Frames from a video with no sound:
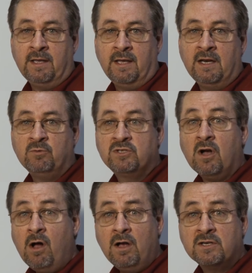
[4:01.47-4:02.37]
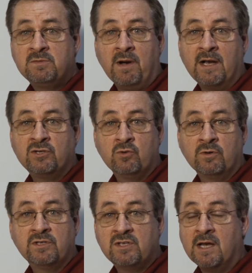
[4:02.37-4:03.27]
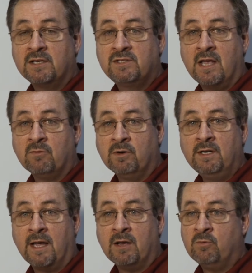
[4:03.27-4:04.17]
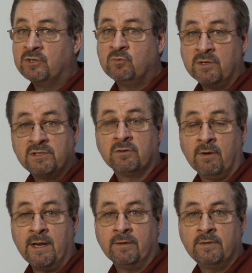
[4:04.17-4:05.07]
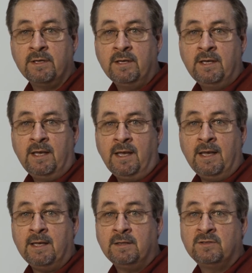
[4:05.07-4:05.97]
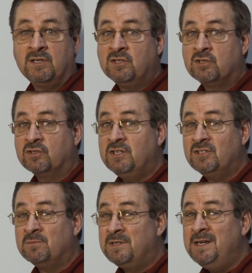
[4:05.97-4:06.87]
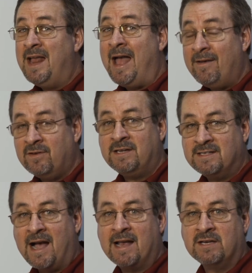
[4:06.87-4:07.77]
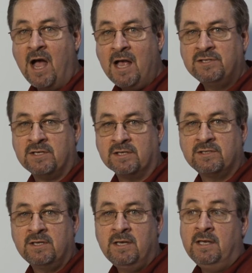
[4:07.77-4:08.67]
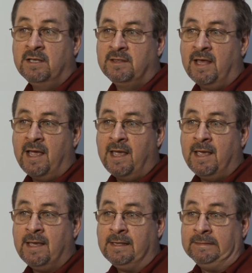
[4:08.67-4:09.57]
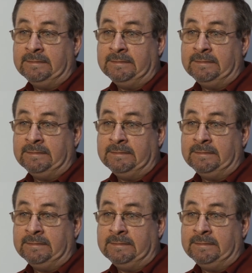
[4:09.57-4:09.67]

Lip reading: and it was caused by a shorted solid-state relay which went to ground. And since their system didn't have any diagnostics, they